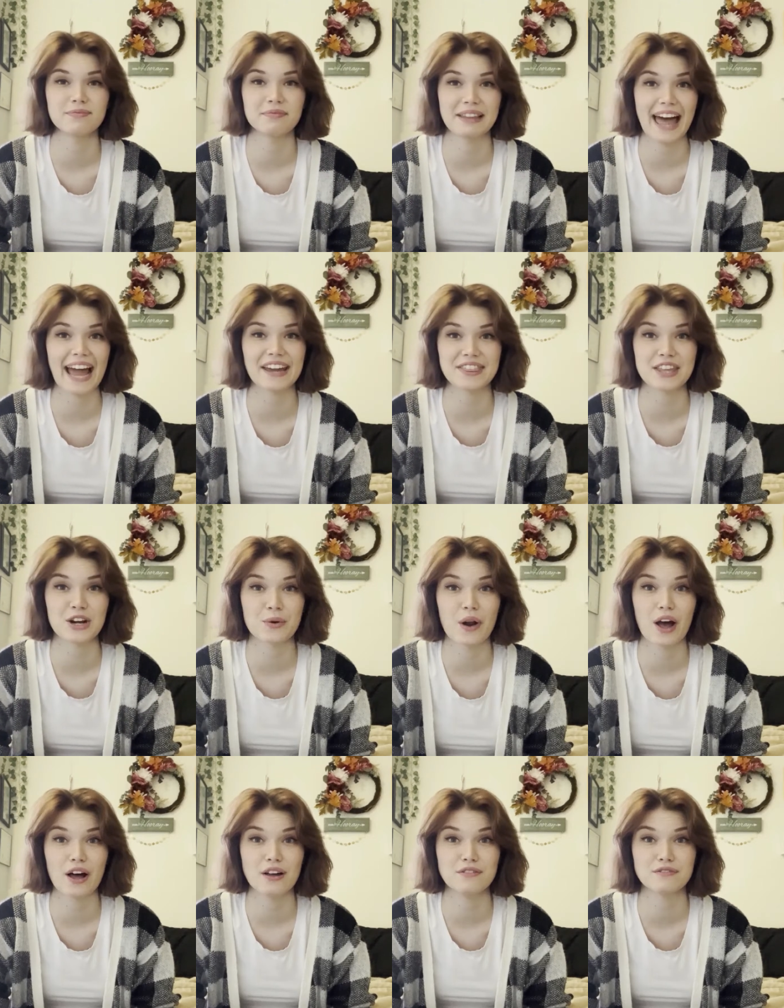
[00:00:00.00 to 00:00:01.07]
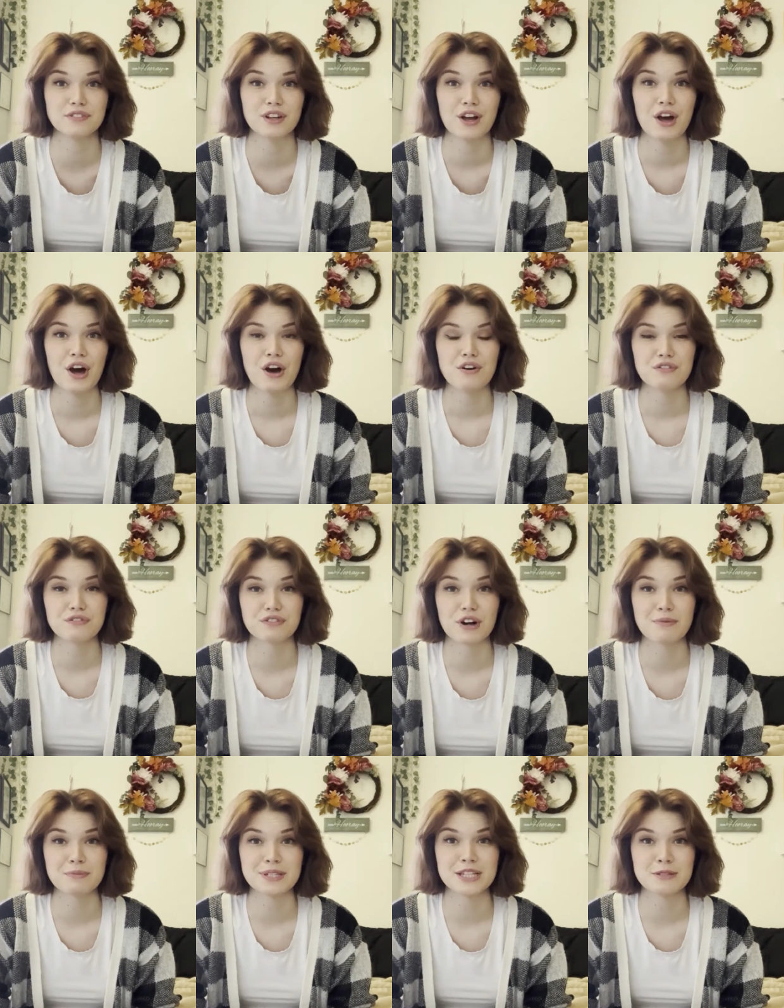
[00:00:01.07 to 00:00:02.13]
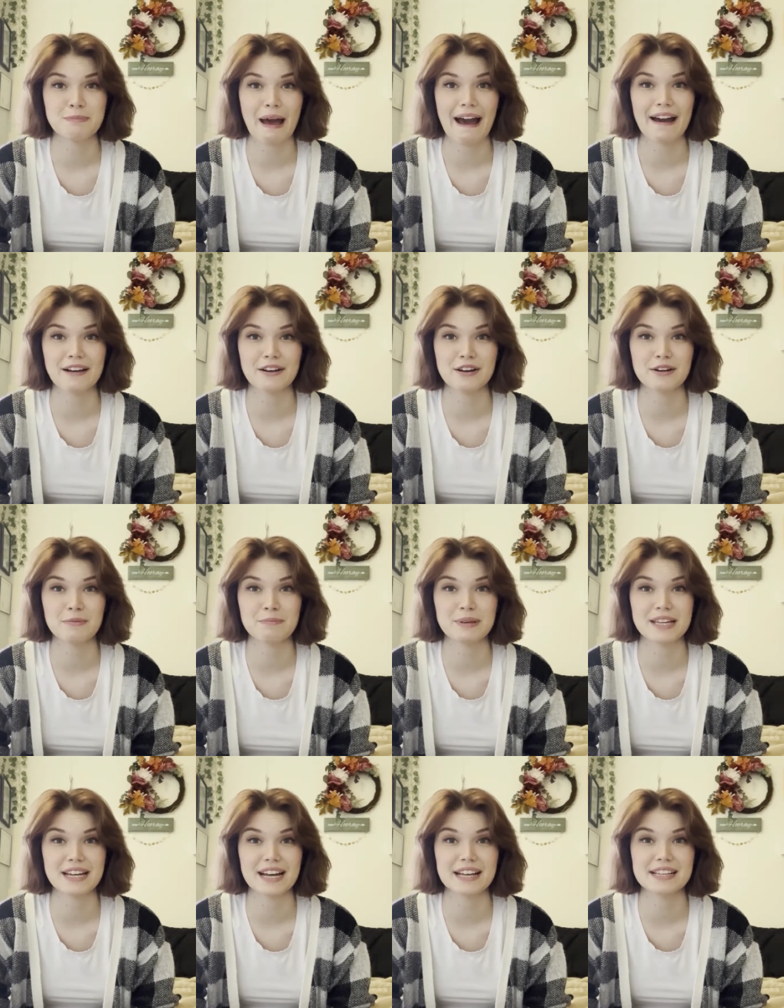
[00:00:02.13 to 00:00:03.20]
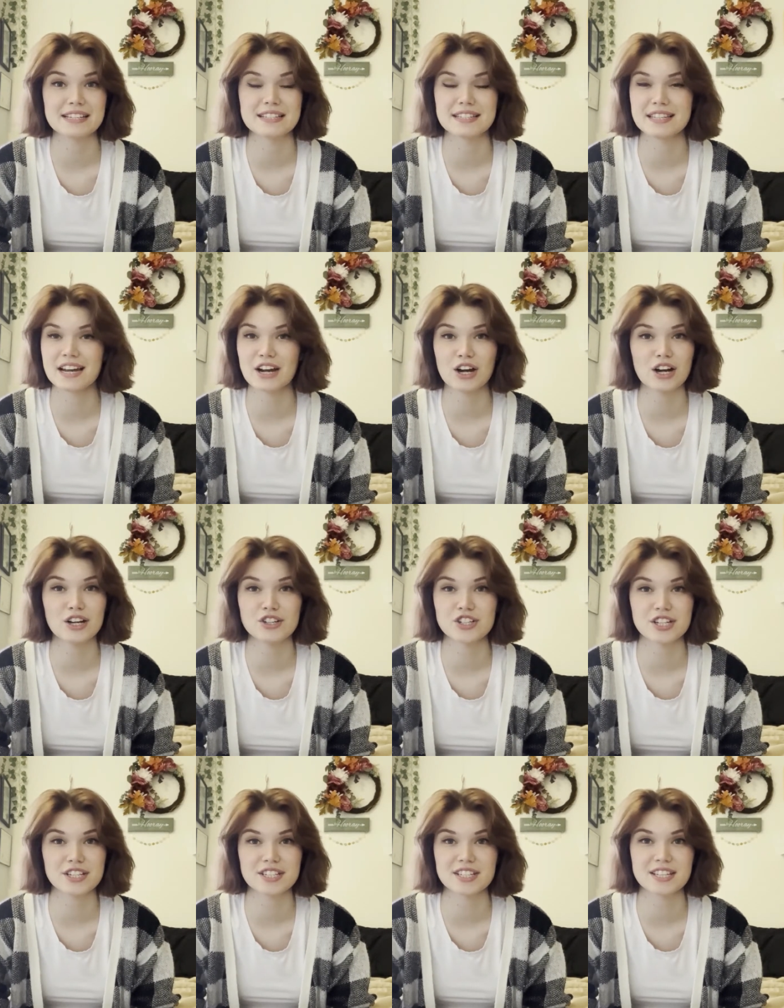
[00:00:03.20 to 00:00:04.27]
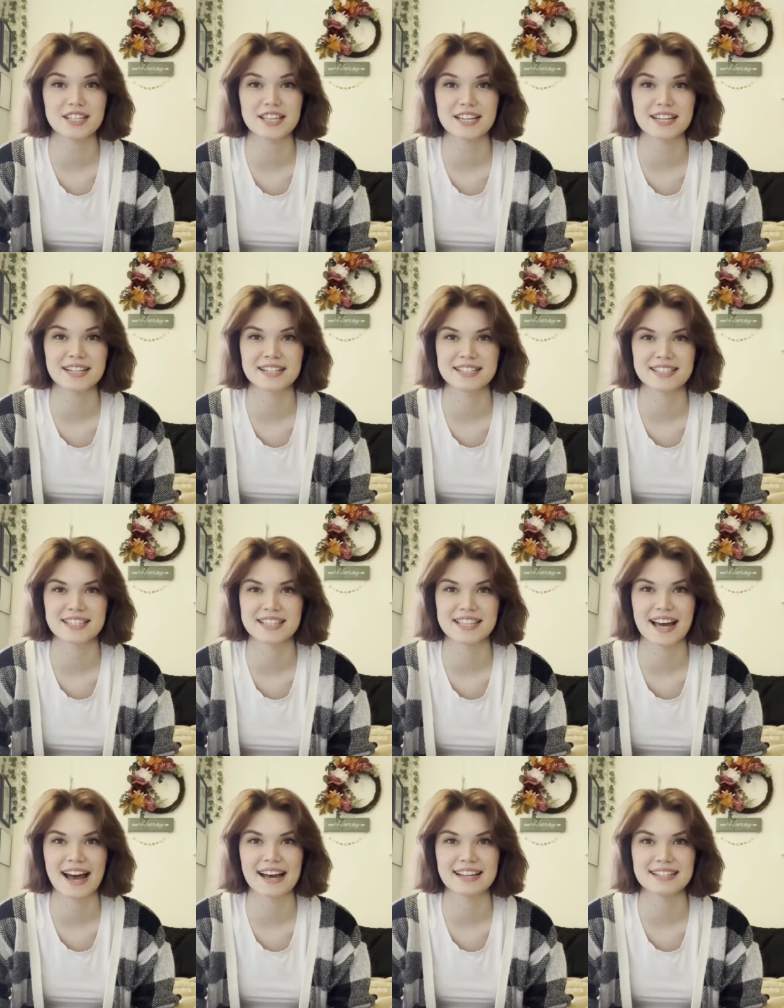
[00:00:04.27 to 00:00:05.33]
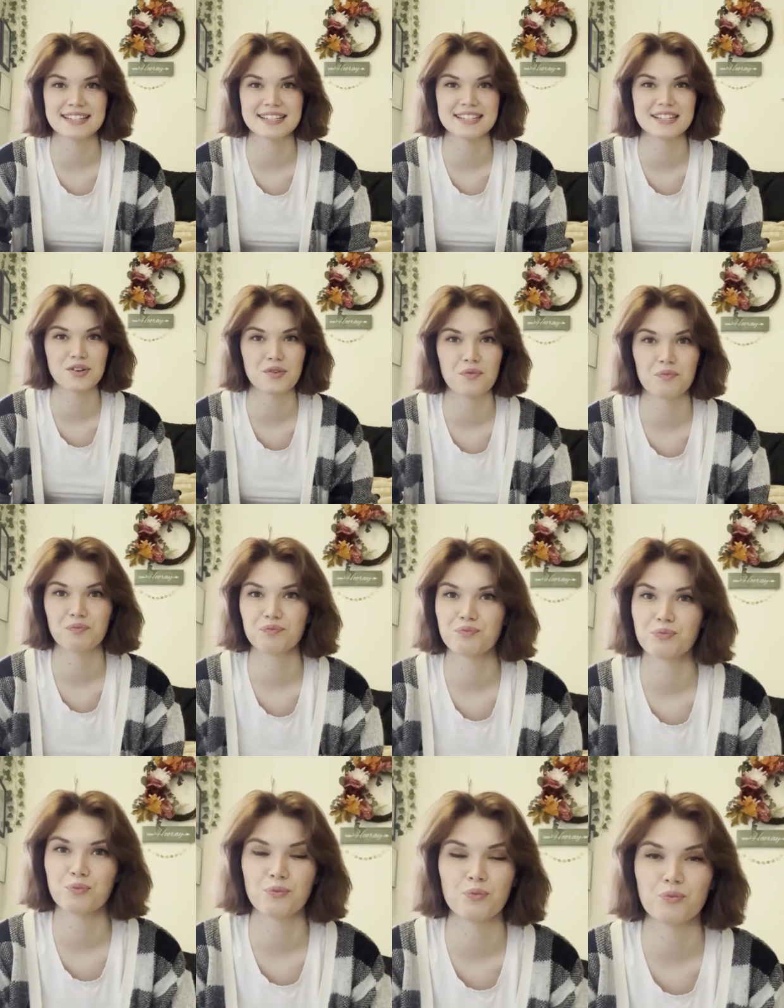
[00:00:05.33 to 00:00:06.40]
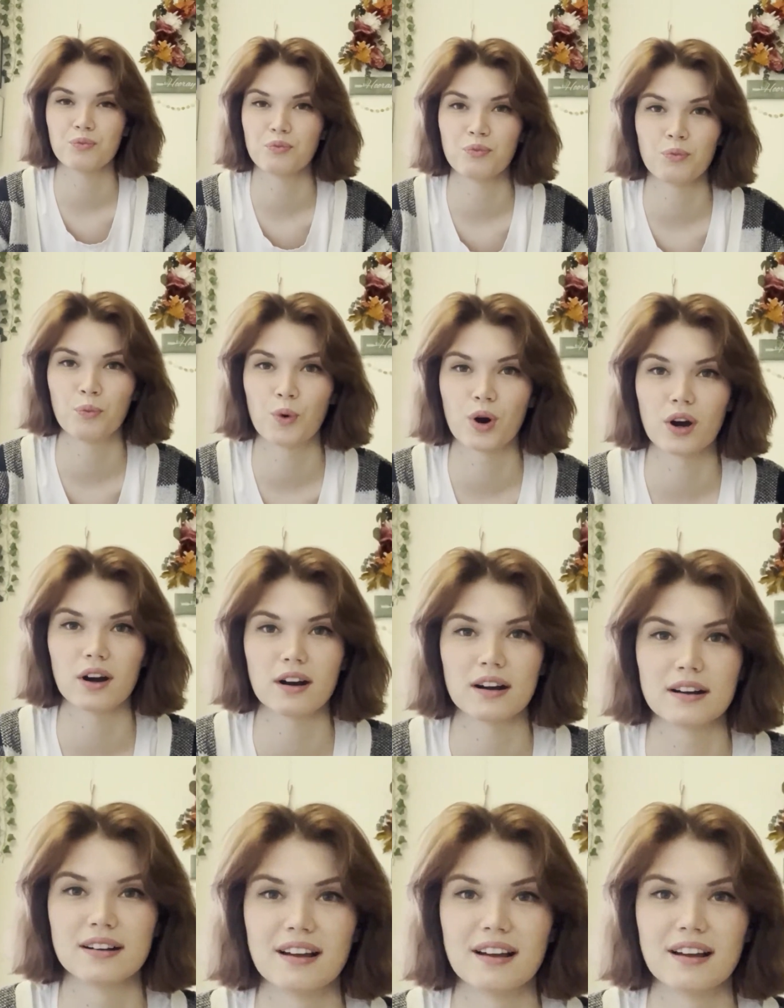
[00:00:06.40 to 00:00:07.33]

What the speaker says: lack thereof from this pattern, because there are just things that were